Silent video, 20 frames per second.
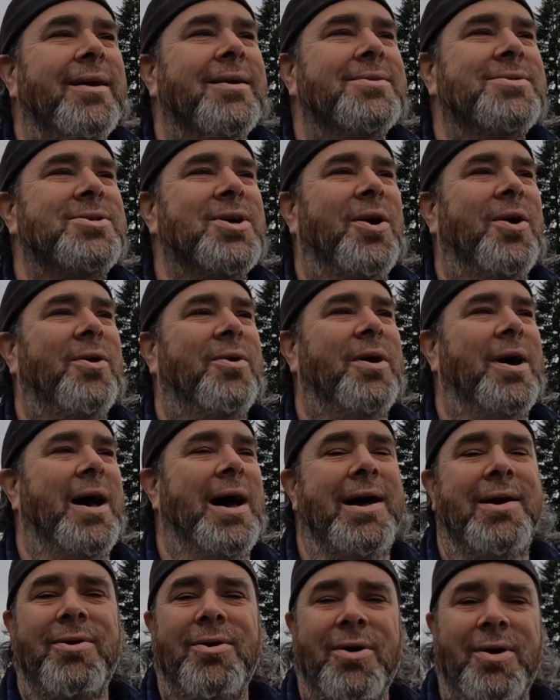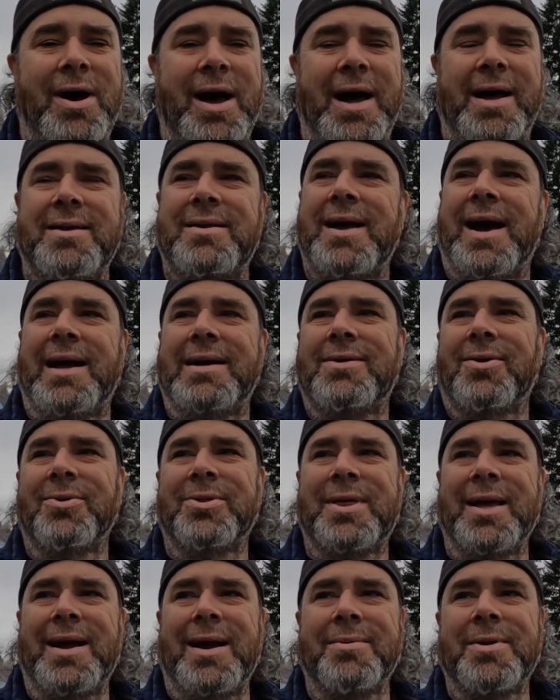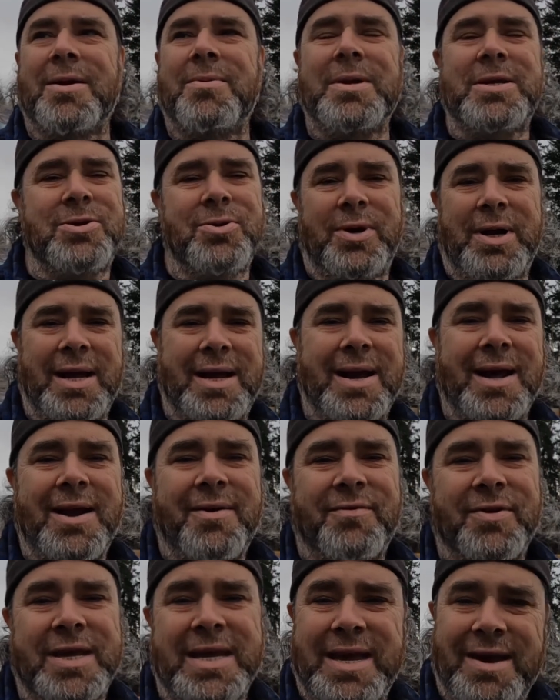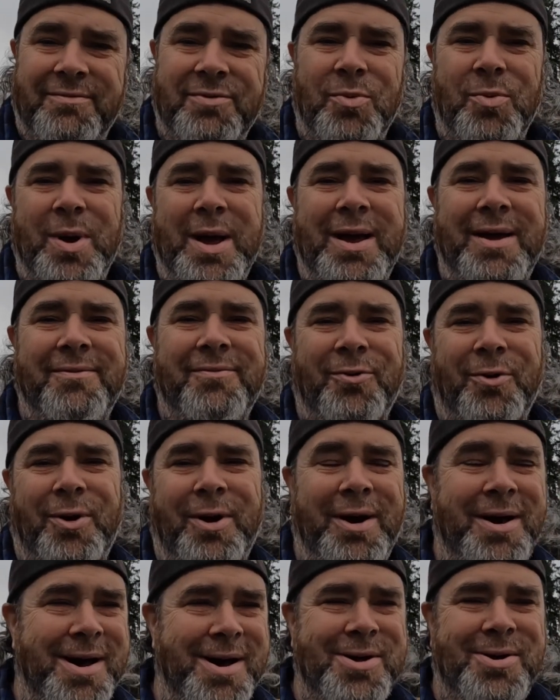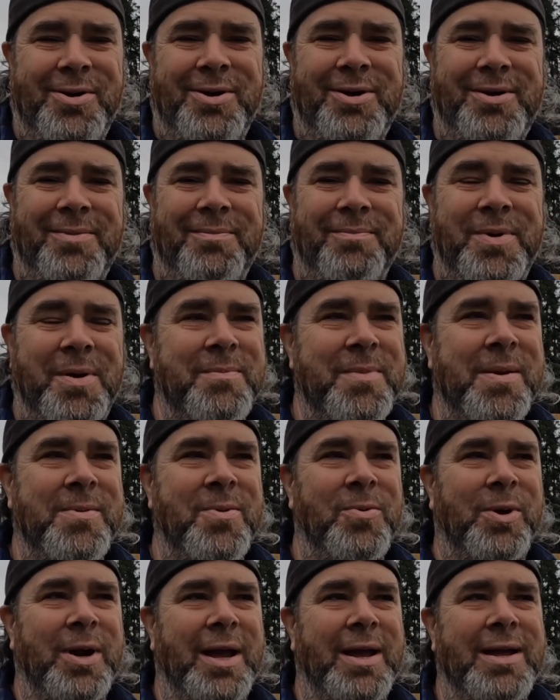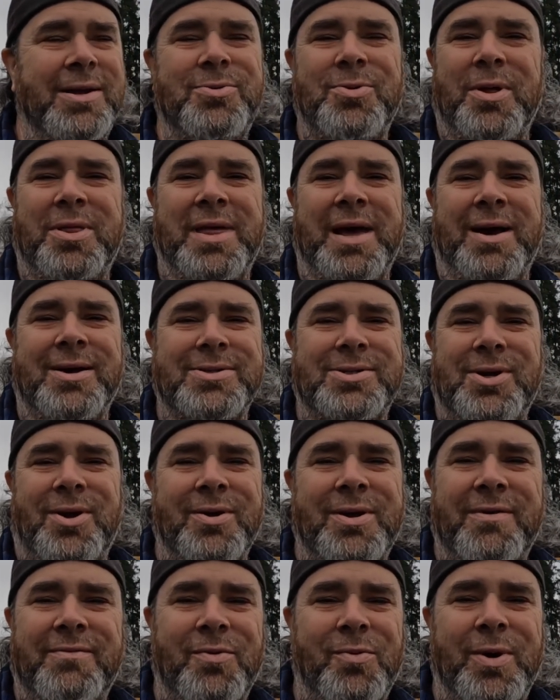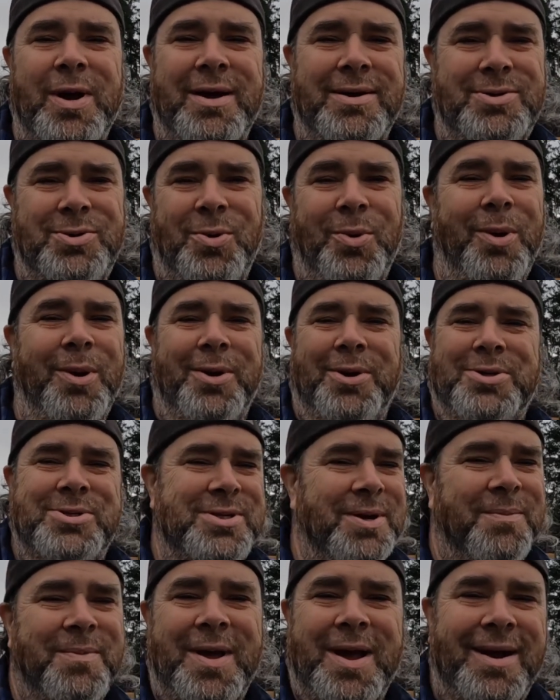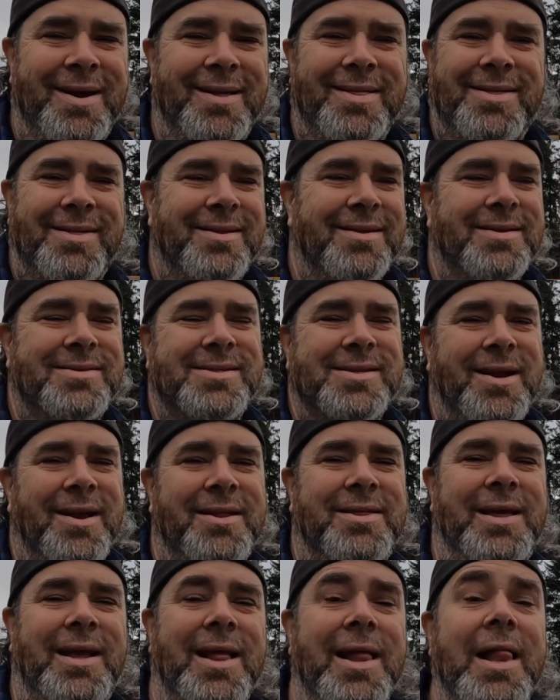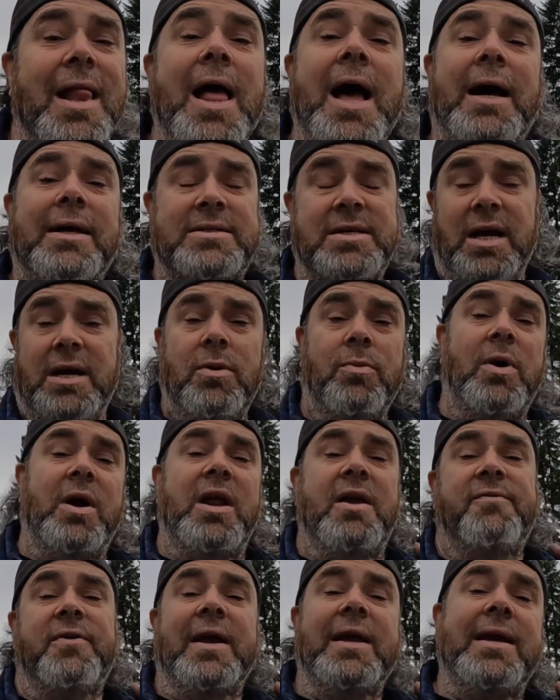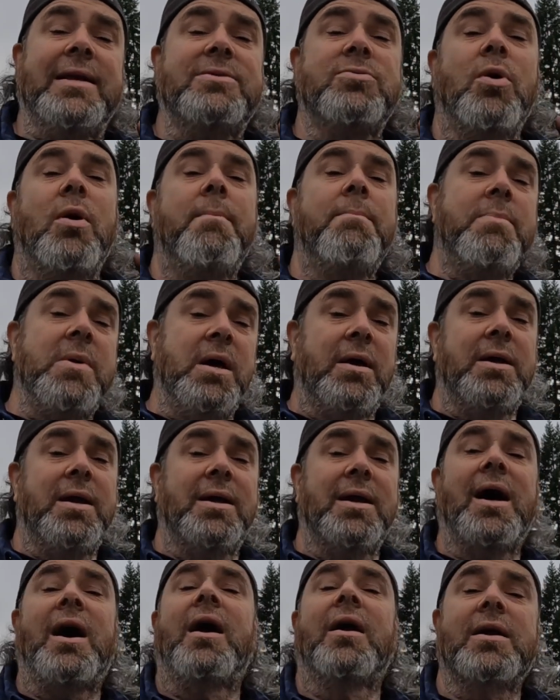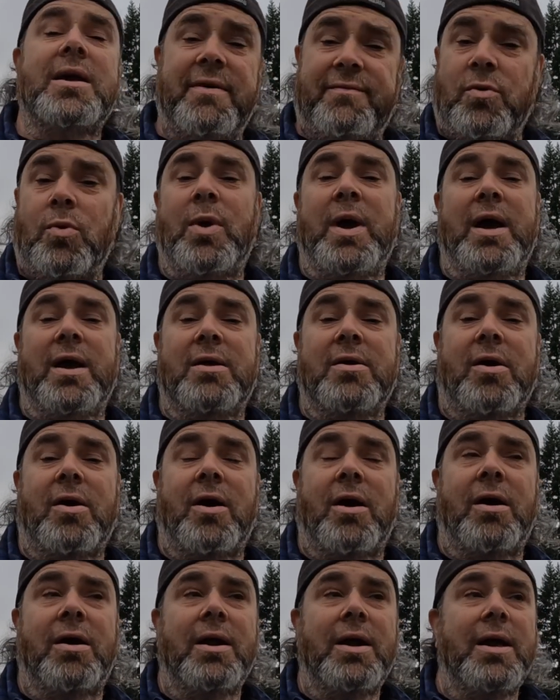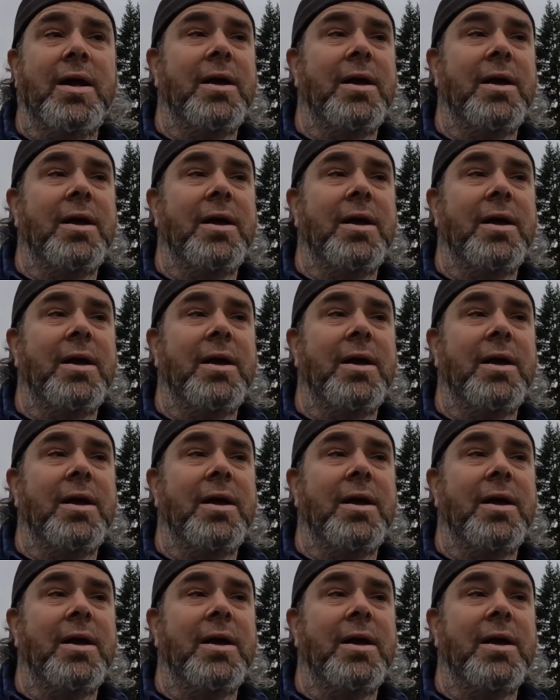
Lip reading: So I don't know. I don't think I'm going to be doing any kind of a giveaway for 100, but maybe when I get to 1,000 I'll give away a tool or some kind of silly thing. I'll tell you what, if I get to 1,000,000 I'll give away a car.